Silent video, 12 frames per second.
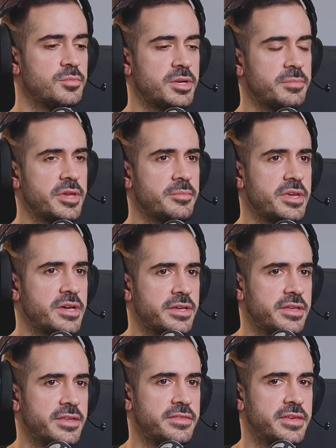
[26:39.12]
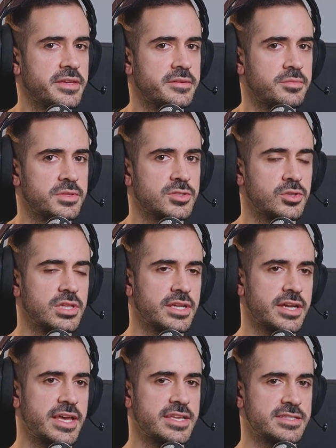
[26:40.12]
but maybe I think
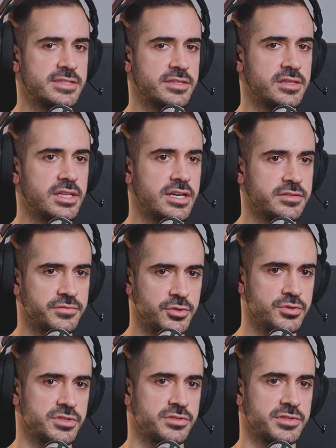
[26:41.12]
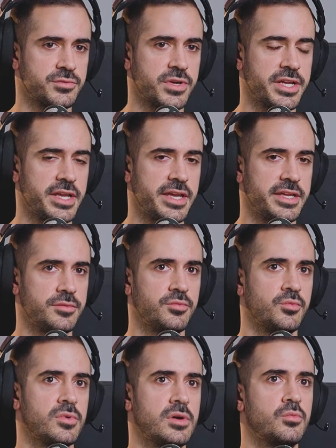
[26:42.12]
Solana has a lot of users, right? And
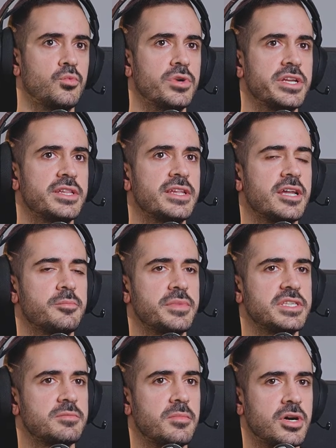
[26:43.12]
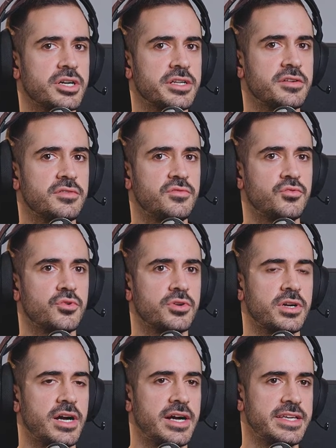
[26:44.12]
would it not be smart
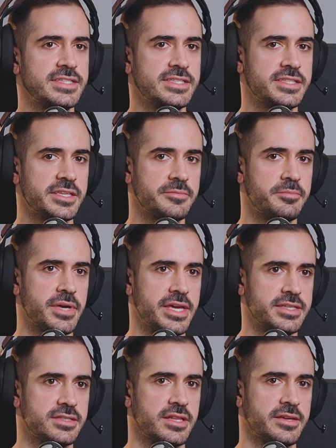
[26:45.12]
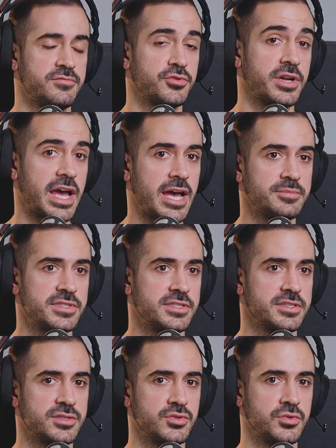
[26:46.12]
for IC based, for apps
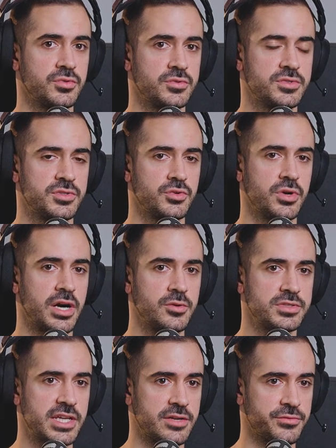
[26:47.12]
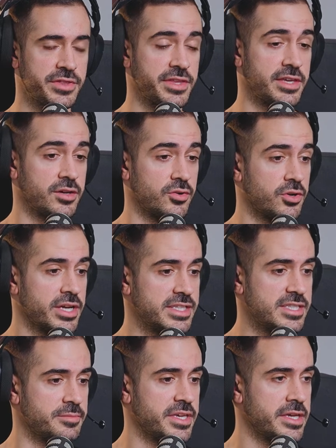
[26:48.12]
to host everything on
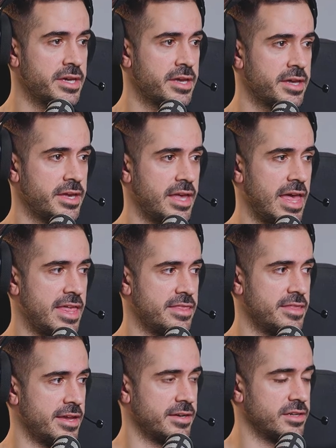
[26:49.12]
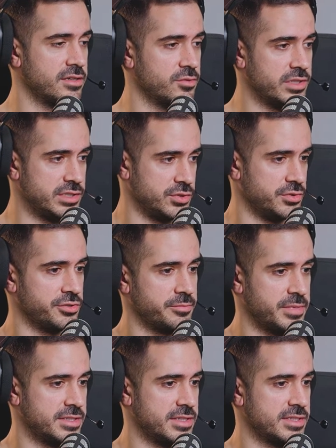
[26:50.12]
ICP and then go and do their
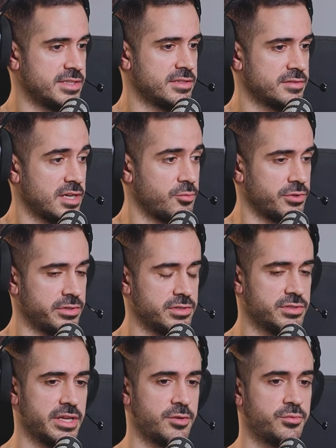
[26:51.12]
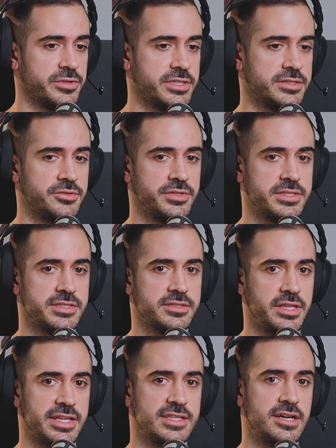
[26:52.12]
business somewhere else, where there is
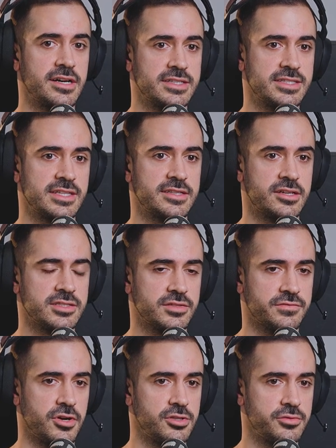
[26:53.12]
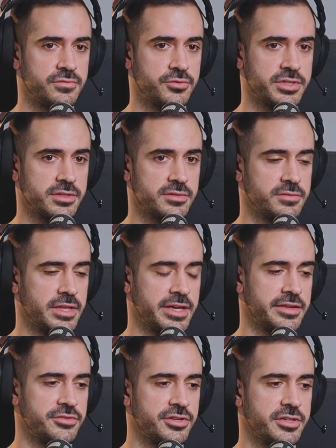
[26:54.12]
tons and tons of volume for
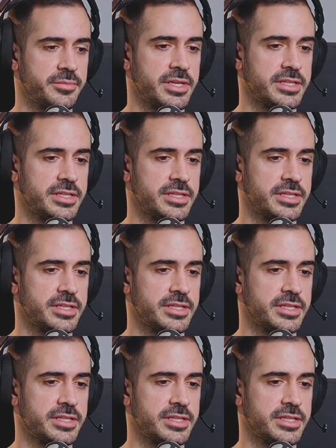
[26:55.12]
Ethereum and